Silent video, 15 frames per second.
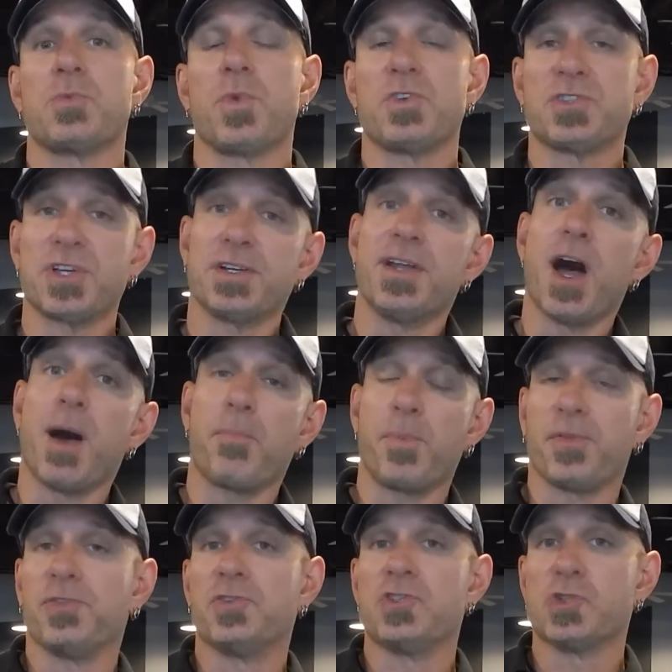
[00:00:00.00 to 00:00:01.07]
which can help
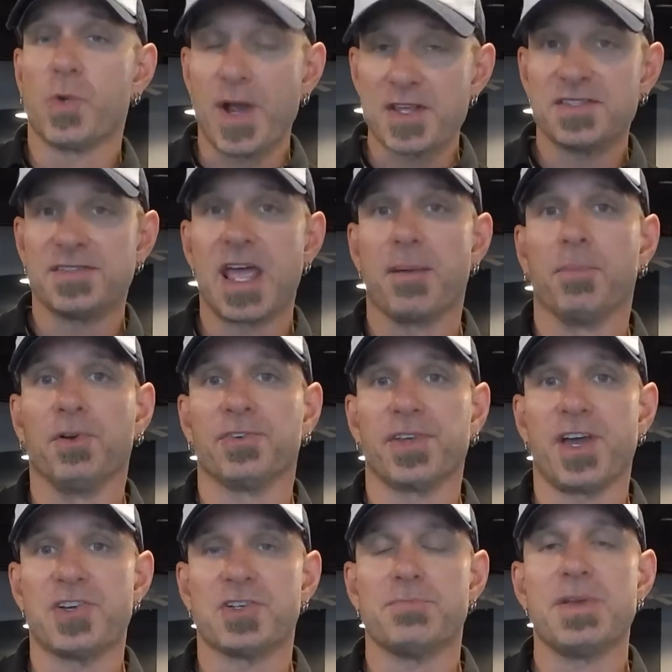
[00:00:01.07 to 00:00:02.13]
with joint
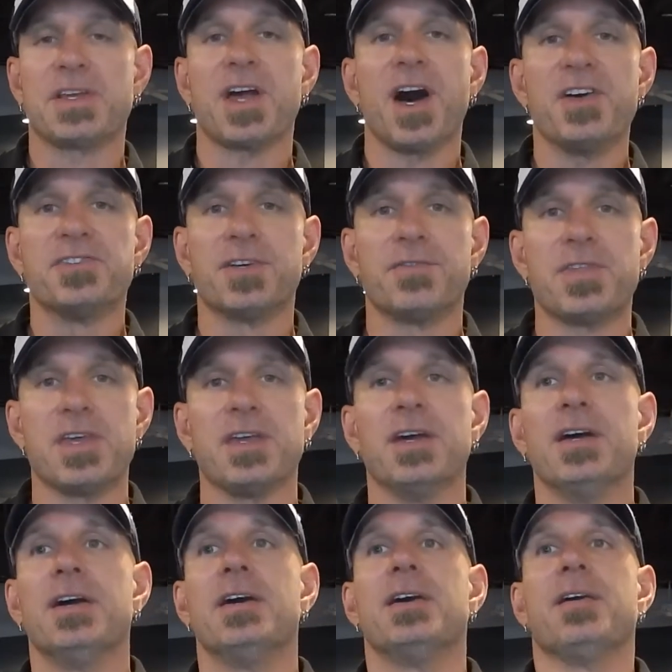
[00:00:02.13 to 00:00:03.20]
stabilization because of
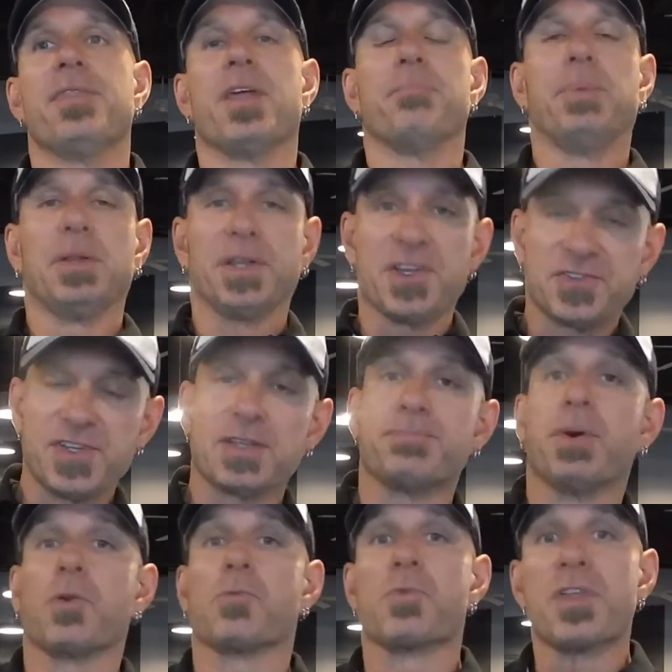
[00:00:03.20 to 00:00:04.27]
the ballistic
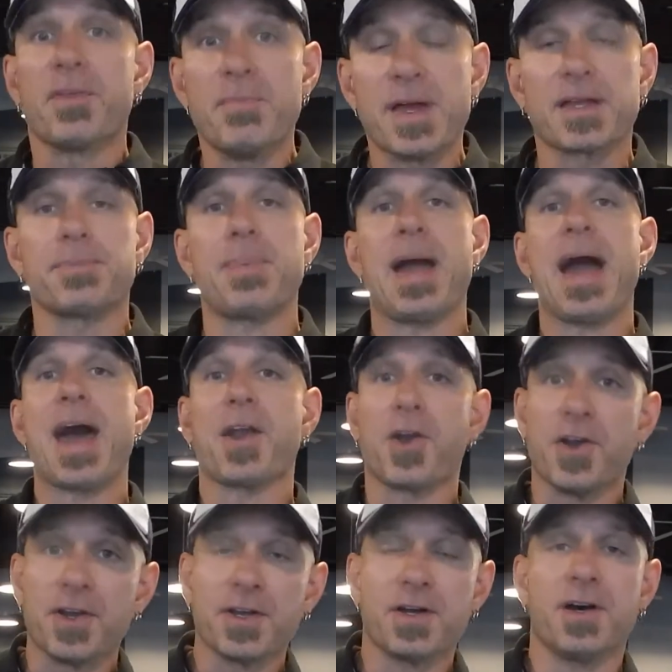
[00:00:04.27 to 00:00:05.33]
but rhythmic
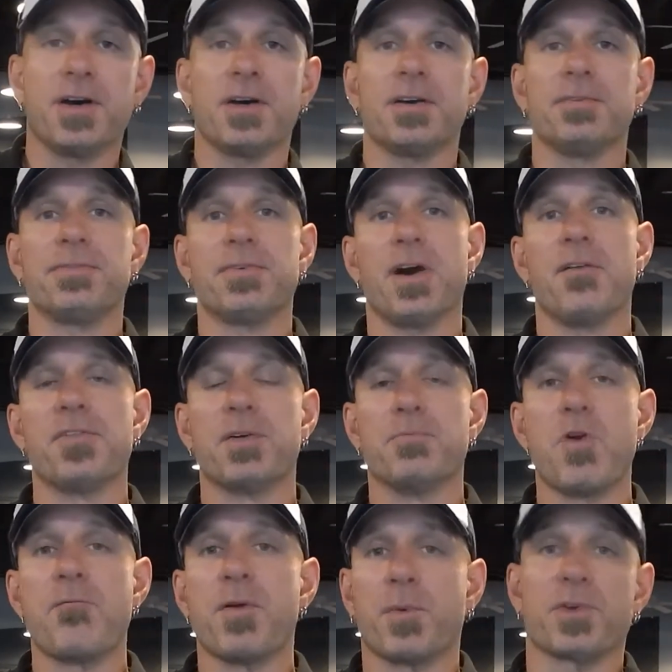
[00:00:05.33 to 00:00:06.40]
pattern of the
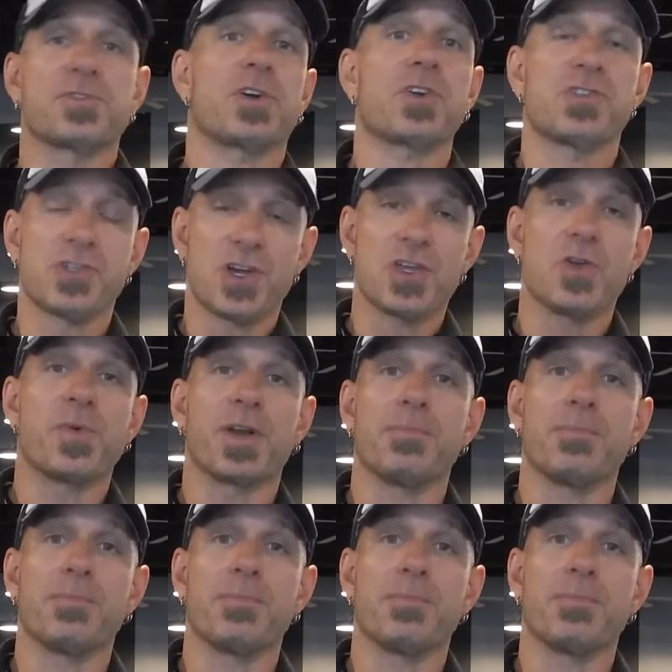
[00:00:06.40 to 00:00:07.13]
movement, which I'll show you in a